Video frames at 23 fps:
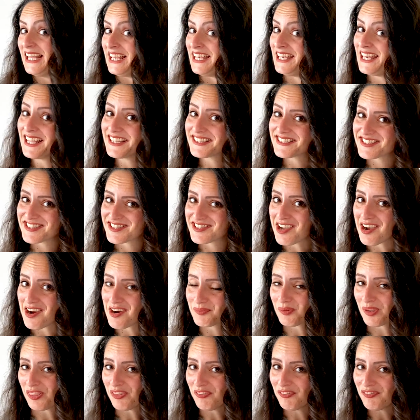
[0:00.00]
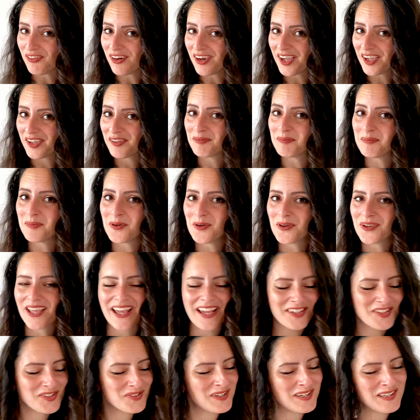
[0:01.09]
Let's start with 5 more
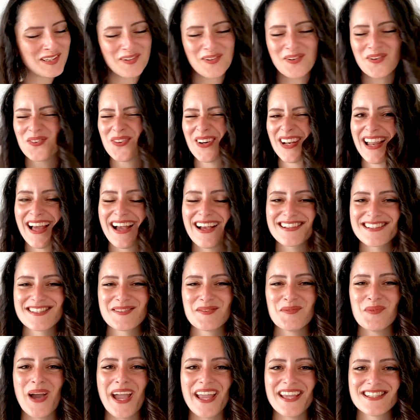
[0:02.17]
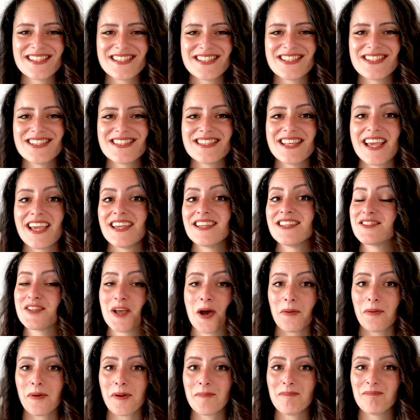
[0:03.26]
casual or relaxed ways to say
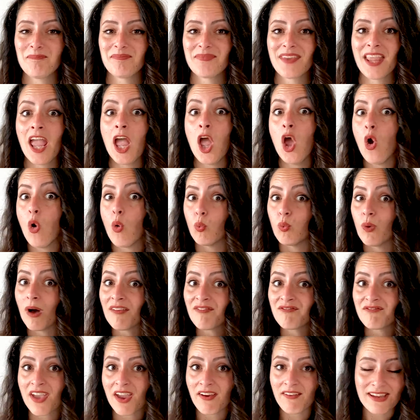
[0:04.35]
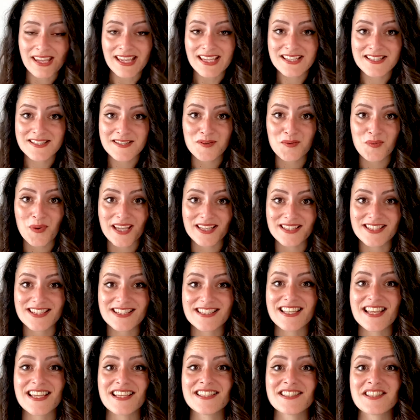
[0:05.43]
sorry. One very easy way to
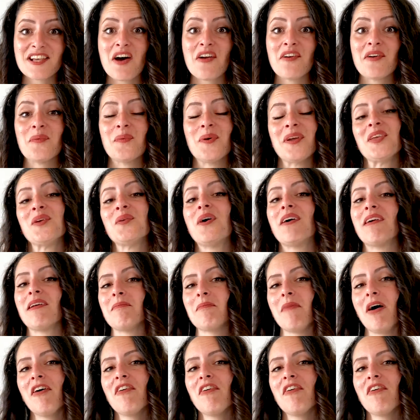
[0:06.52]
say sorry when you are among